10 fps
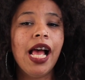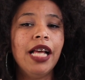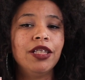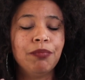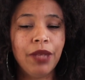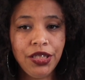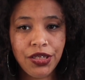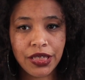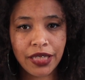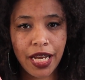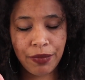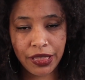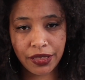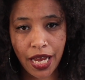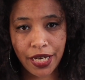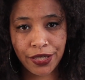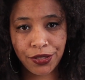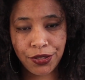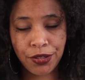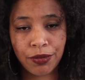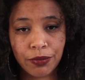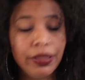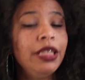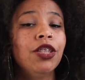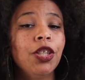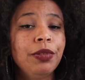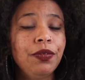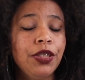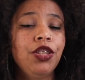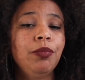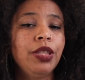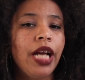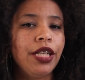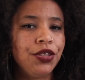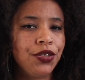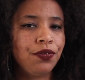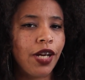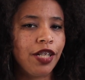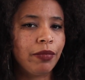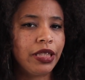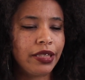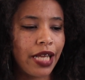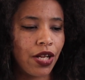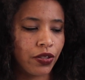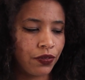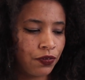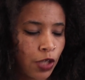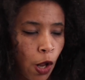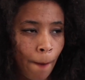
as much as I am excited to read an urban fiction book, I do find myself